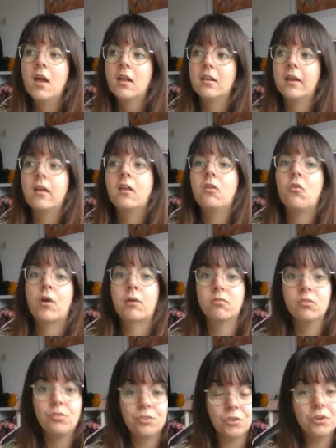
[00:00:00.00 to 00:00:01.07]
like you have
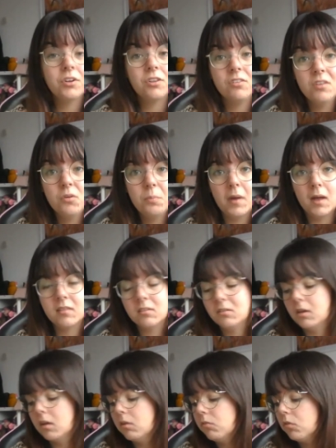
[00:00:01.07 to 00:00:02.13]
to start this new pattern
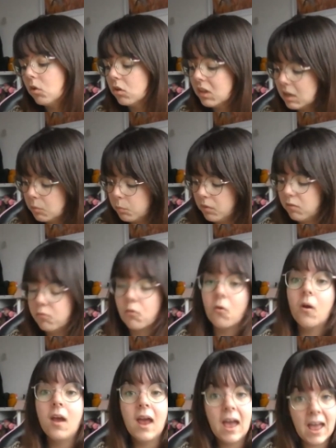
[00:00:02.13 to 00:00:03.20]
that you've not knit
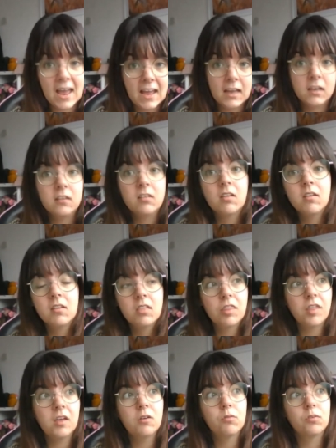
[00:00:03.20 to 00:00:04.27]
before and
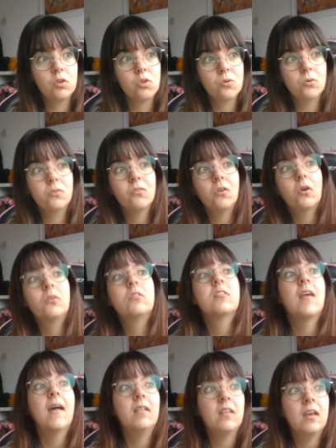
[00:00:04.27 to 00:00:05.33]
think of the short rows
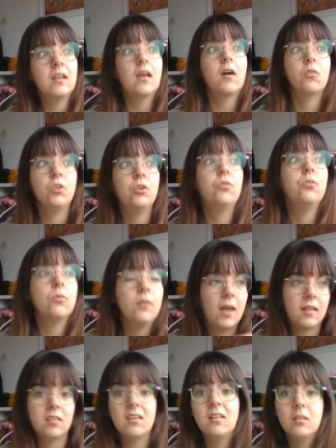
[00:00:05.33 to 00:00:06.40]
and then how you do
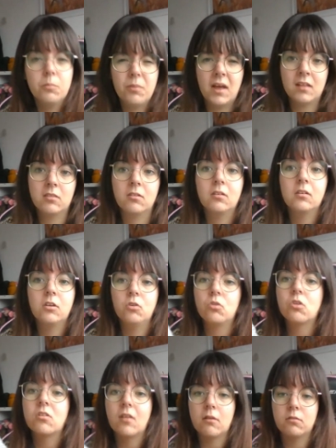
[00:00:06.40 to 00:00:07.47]
that in the pattern. You
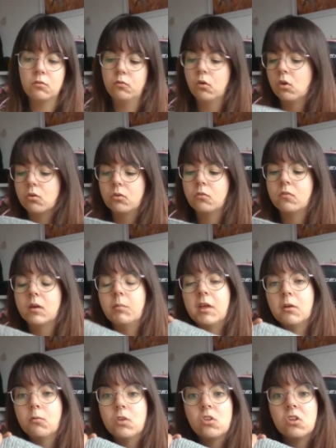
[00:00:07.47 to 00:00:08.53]
just have to follow the
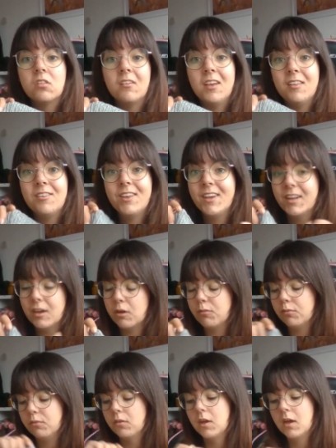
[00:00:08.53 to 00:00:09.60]
ribbing, which is easy enough.